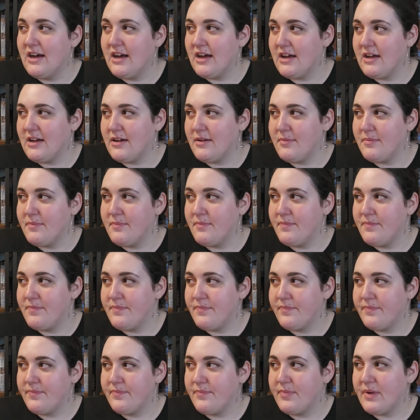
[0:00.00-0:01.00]
Um,
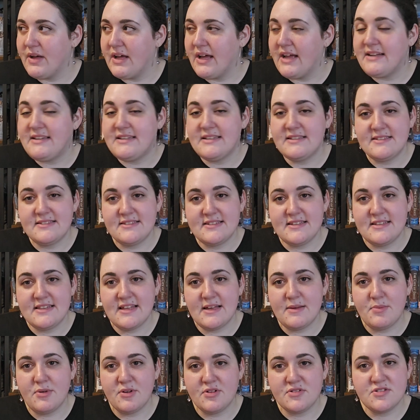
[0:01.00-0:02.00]
but I did see
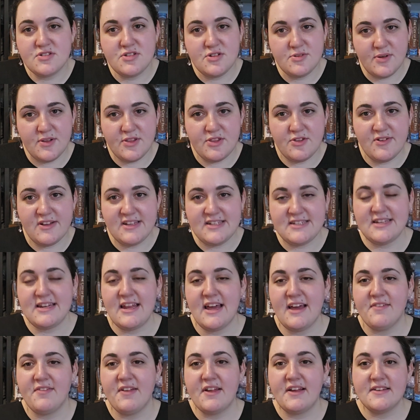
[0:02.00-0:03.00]
that books two and three did
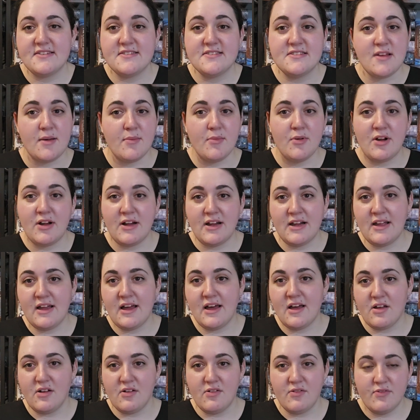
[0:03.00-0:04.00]
have like a summary
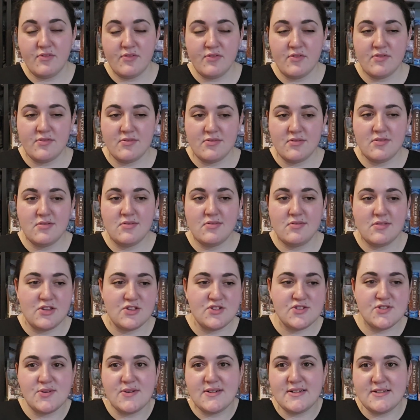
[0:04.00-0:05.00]
of the
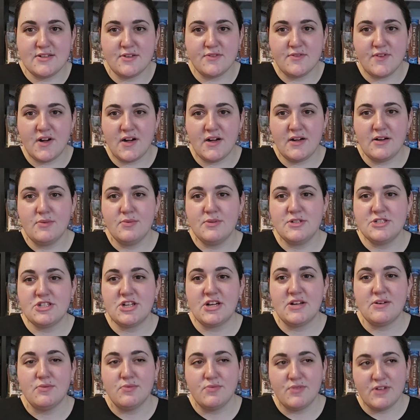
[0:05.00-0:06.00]
story so far,
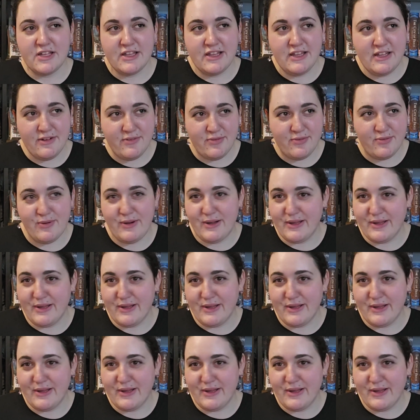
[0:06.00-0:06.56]
which I really,